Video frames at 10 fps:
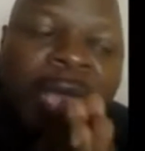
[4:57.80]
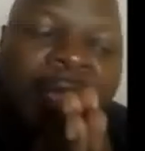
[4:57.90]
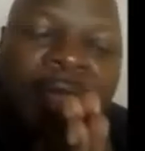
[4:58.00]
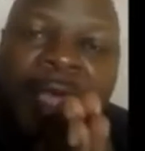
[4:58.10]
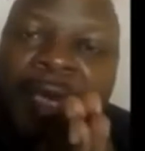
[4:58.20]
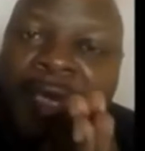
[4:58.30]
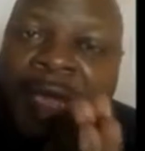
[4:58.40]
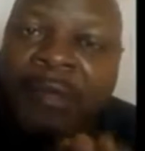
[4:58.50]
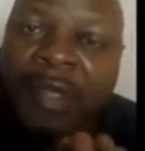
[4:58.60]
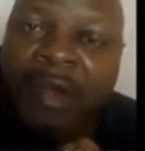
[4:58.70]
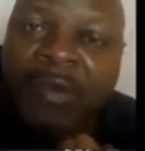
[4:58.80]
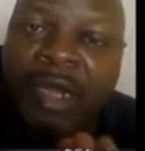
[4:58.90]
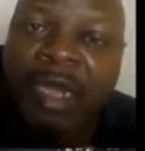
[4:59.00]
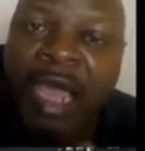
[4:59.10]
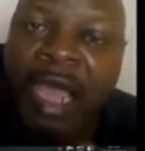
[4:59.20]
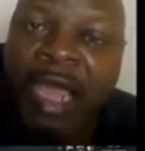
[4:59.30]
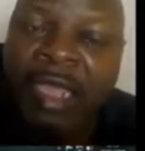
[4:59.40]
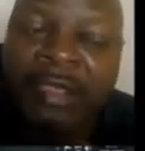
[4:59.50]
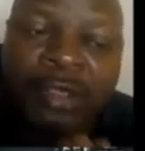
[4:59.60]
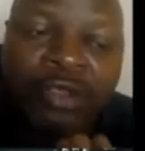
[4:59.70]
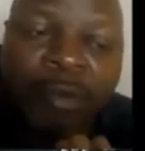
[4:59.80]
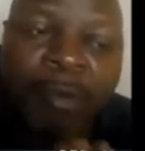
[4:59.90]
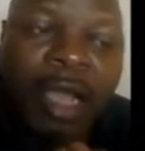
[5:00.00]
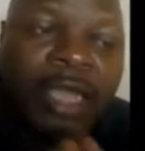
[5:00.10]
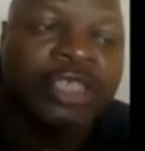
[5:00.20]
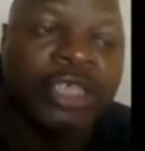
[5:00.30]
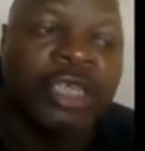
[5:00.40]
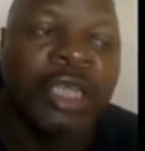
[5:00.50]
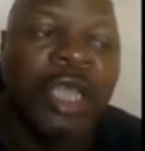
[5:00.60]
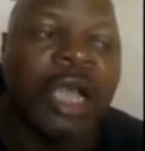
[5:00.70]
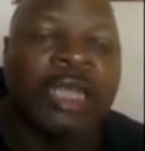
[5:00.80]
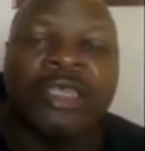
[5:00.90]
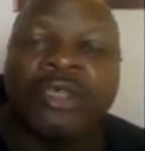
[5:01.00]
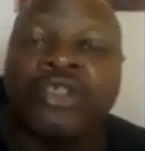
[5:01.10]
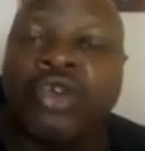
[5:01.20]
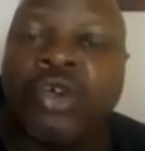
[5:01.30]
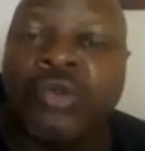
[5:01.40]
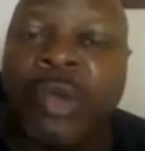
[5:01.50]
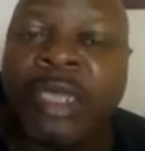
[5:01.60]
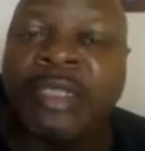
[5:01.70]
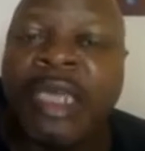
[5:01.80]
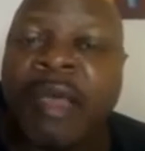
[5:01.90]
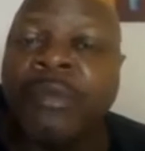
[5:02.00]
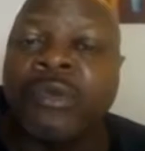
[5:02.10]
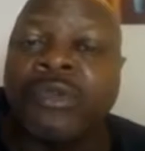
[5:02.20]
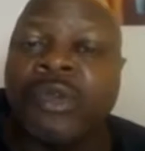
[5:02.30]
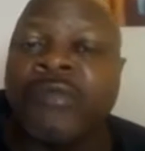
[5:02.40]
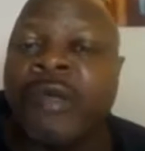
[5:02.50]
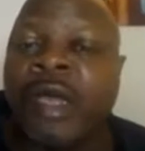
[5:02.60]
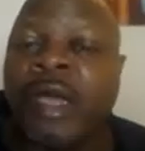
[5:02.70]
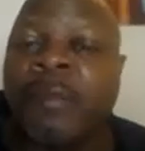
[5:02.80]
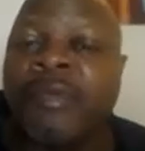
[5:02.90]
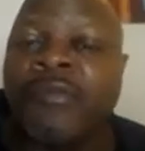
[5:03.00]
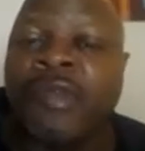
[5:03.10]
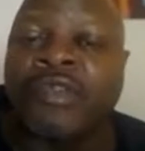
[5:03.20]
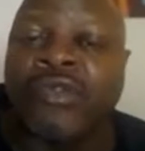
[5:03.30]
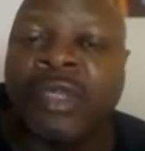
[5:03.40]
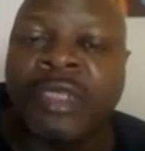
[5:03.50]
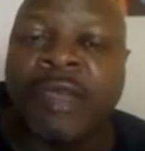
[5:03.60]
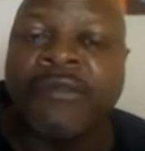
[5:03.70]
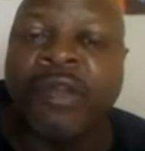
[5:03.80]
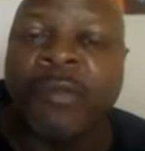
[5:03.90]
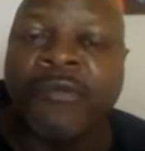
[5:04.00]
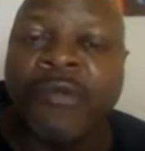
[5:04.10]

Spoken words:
and therein lies your margin. I shall show you examples of previous trades I've done